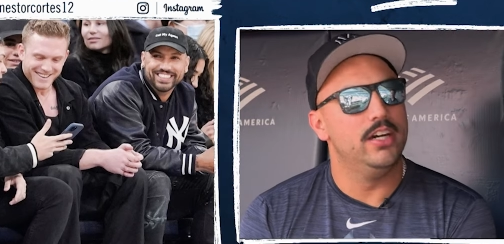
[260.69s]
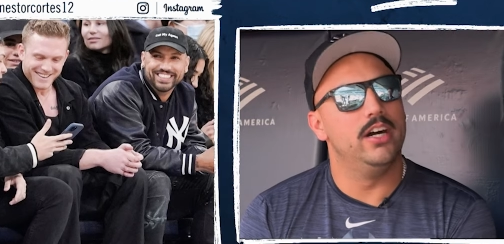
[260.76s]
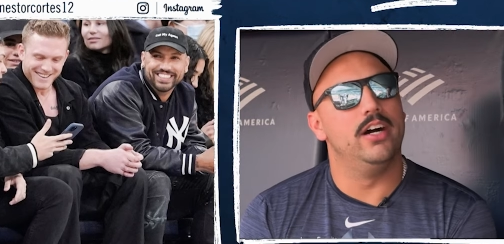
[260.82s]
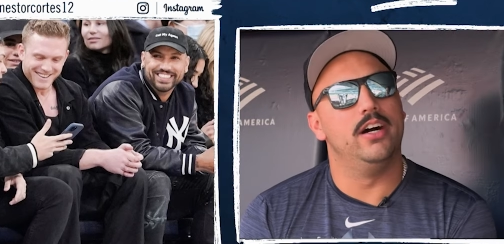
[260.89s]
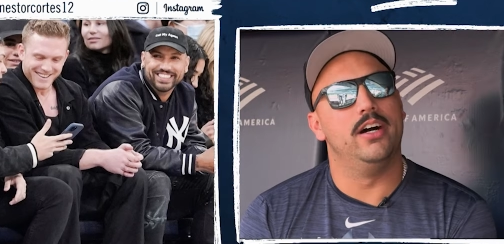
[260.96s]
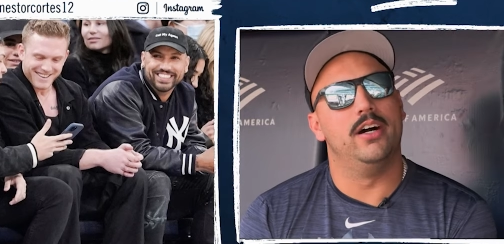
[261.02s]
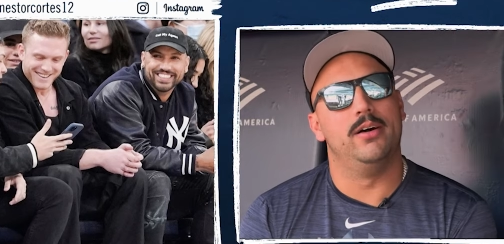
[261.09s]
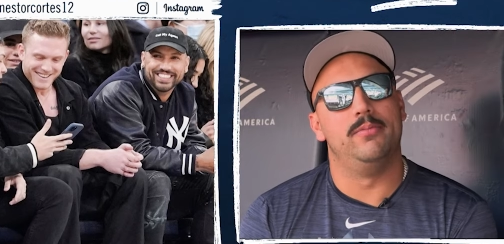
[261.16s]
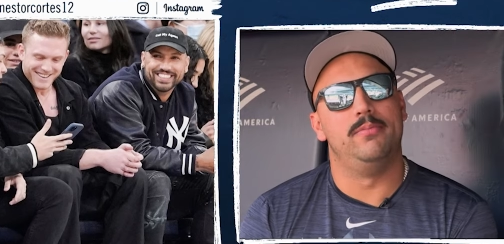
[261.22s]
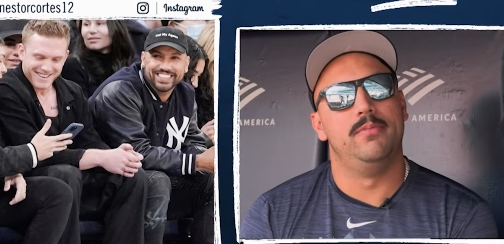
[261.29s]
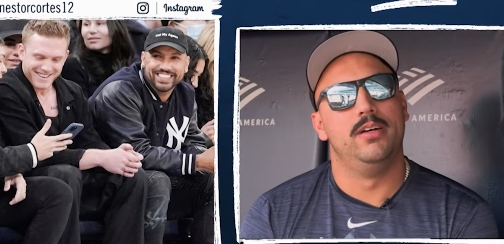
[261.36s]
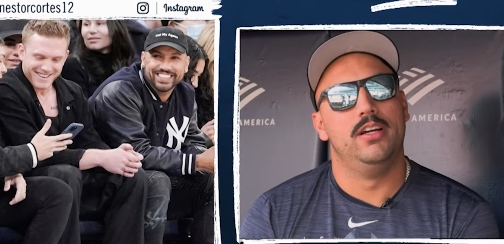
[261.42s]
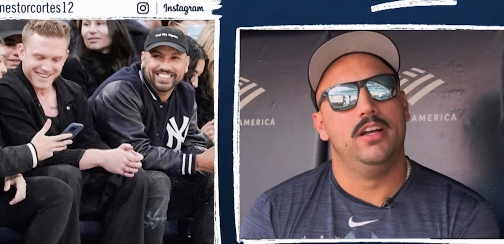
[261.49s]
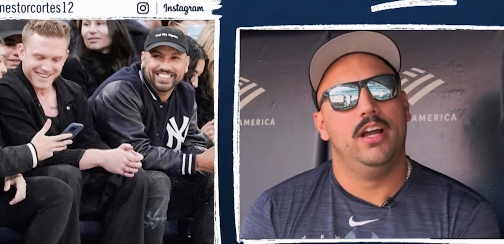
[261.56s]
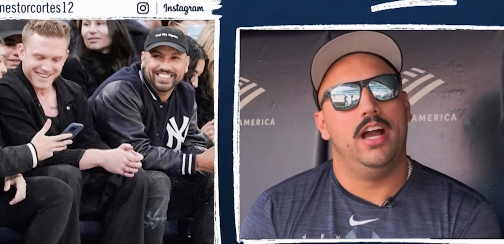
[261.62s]
Speaker 1: Um,
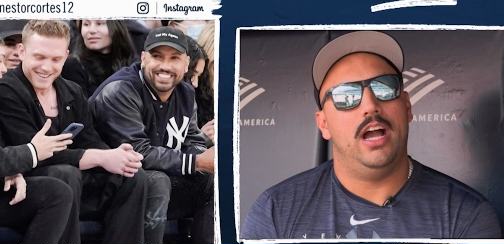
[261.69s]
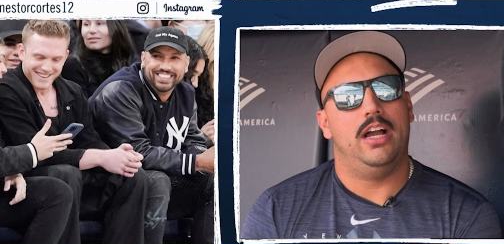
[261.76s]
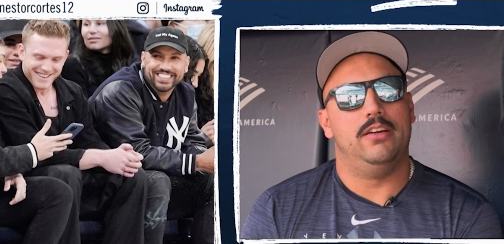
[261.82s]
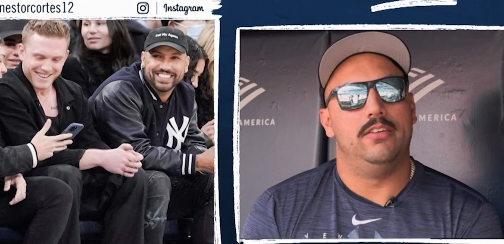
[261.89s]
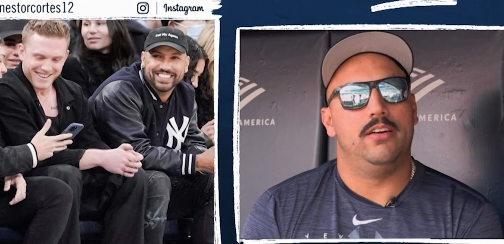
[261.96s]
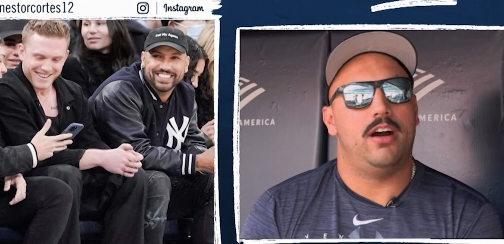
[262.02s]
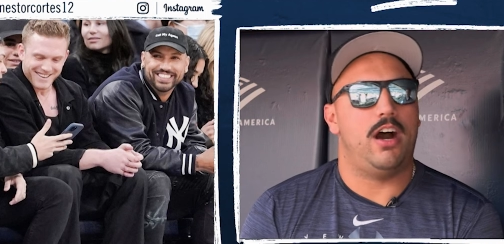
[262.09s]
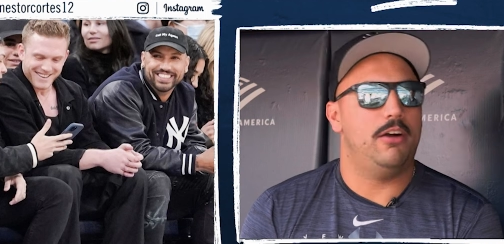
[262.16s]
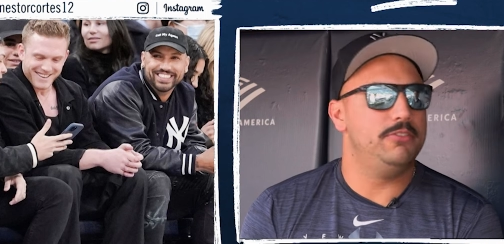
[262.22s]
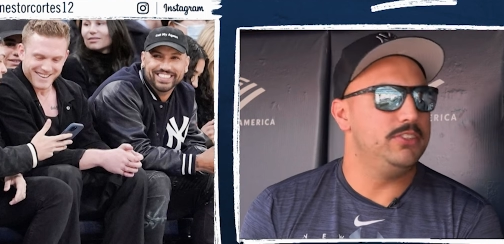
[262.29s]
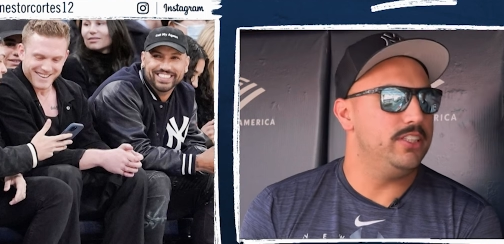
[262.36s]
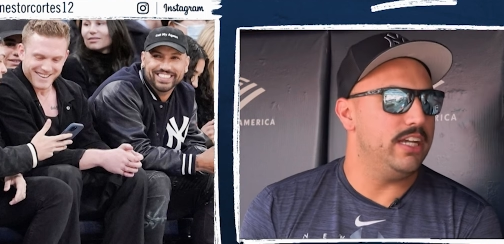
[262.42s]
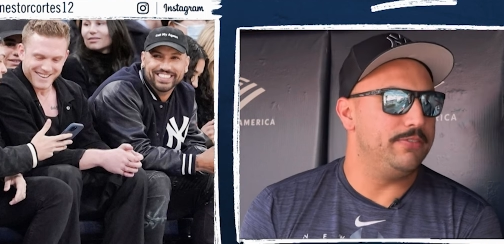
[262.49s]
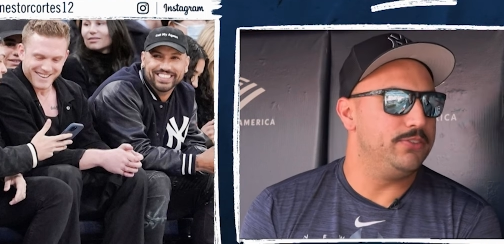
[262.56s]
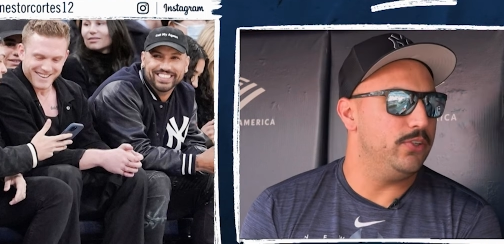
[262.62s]

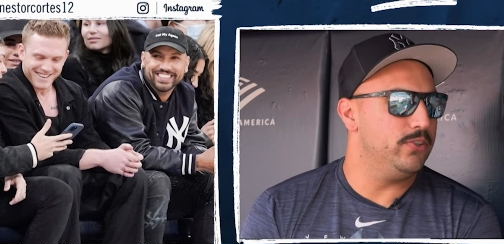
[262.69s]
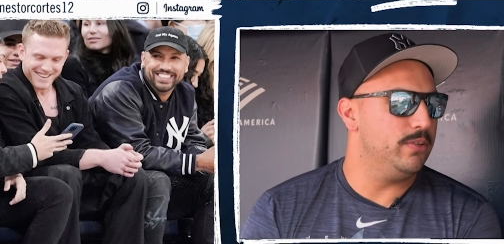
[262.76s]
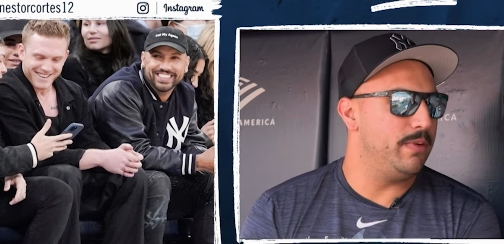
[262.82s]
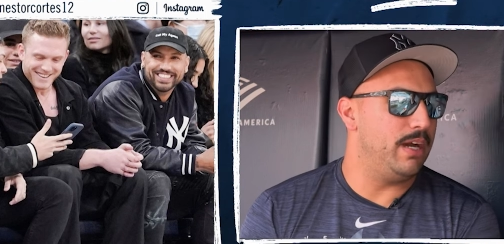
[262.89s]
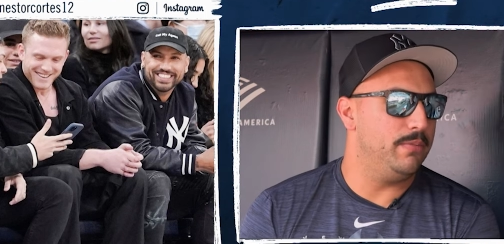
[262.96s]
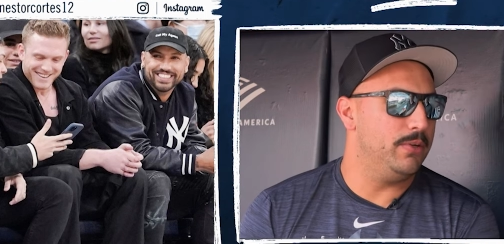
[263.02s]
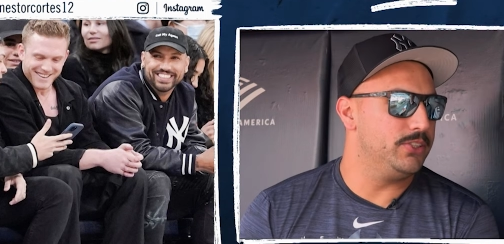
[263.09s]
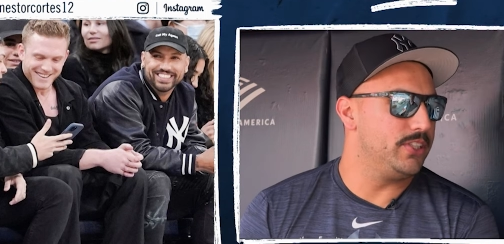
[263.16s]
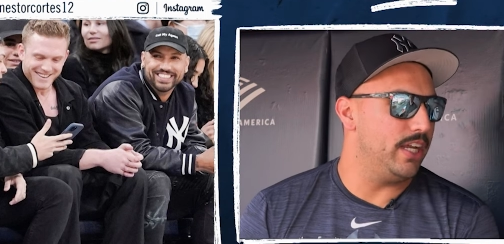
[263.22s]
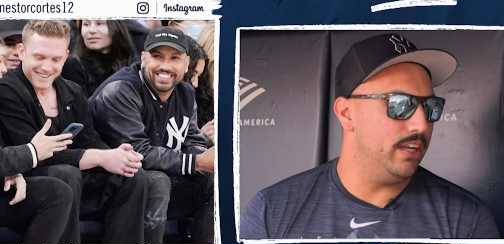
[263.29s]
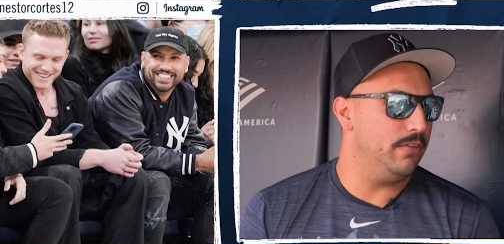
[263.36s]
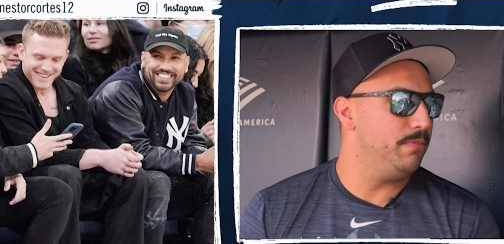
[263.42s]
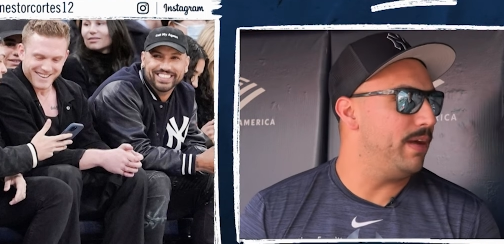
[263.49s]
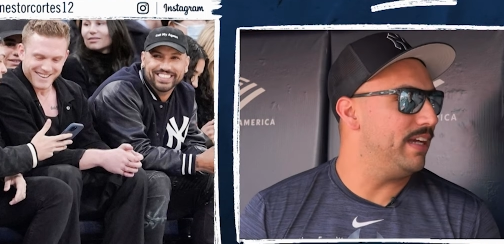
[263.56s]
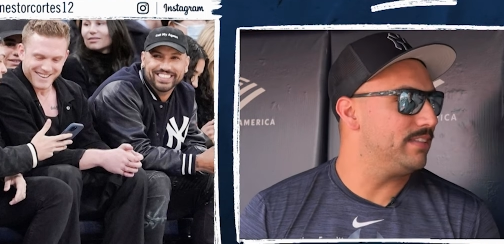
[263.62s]
obviously, I've told them how much I
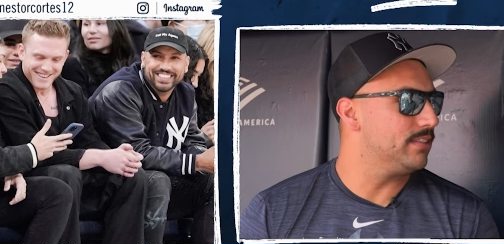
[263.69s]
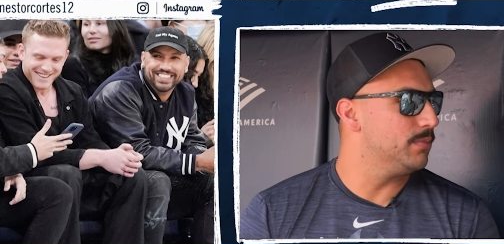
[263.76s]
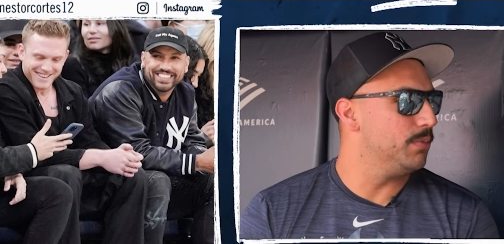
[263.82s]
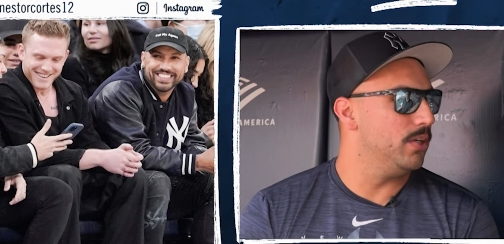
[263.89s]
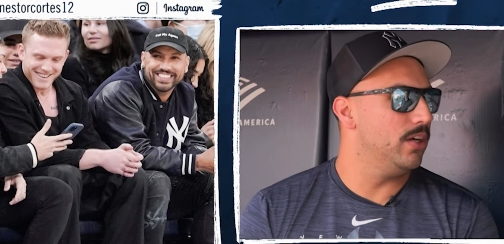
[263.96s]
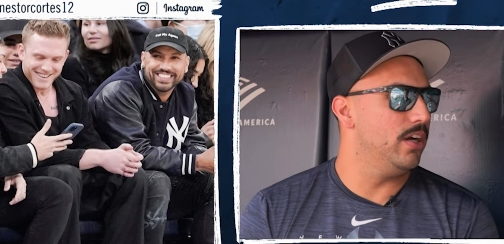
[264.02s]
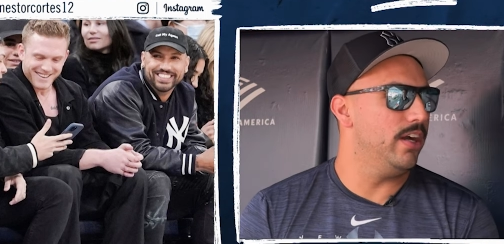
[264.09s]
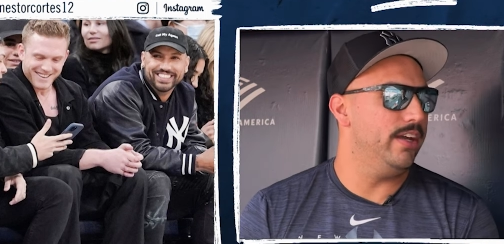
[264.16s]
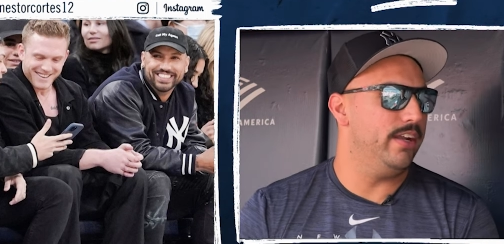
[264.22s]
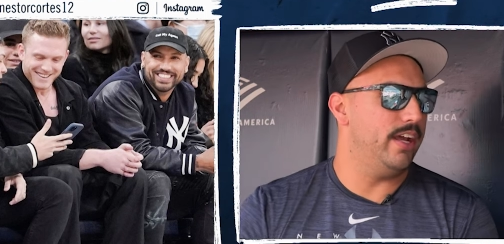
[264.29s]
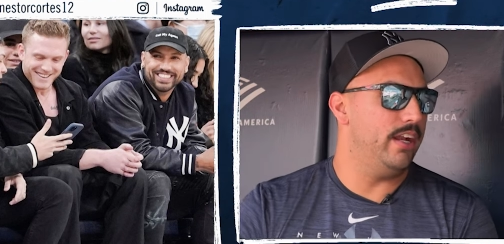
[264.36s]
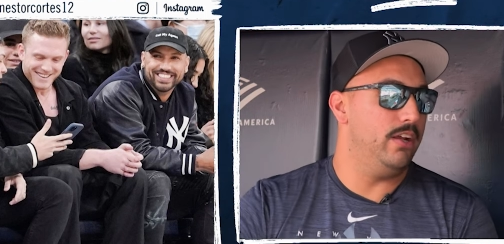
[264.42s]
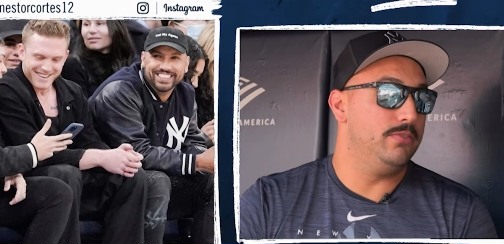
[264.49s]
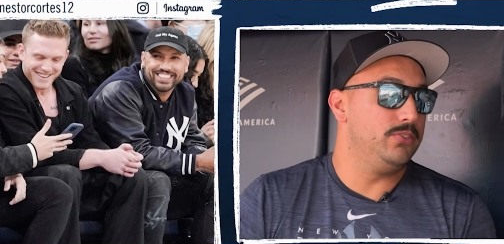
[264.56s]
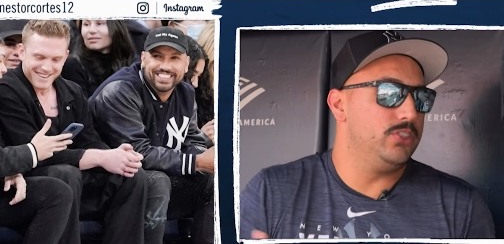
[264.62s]
love basketball and
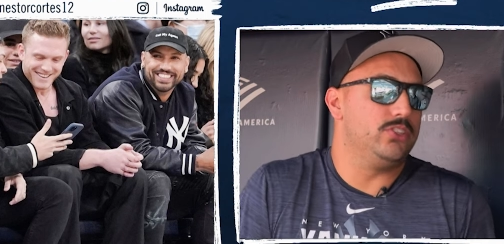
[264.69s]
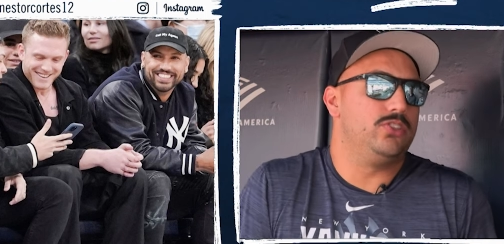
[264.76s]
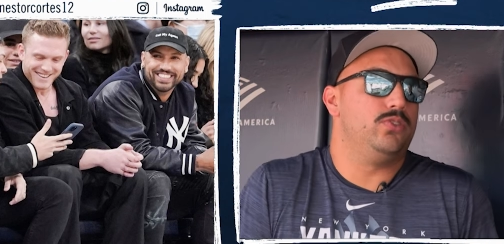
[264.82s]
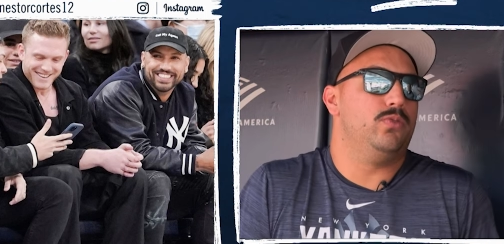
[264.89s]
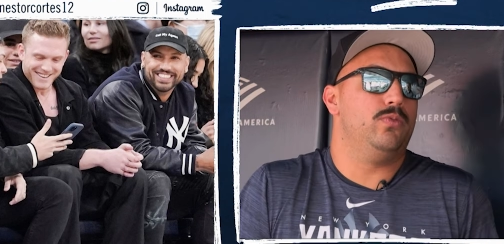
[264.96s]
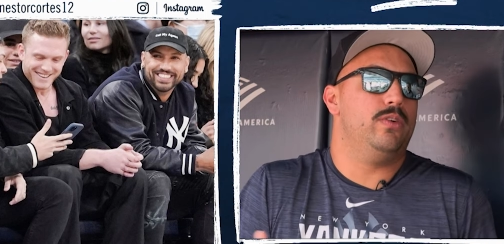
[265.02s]
I love just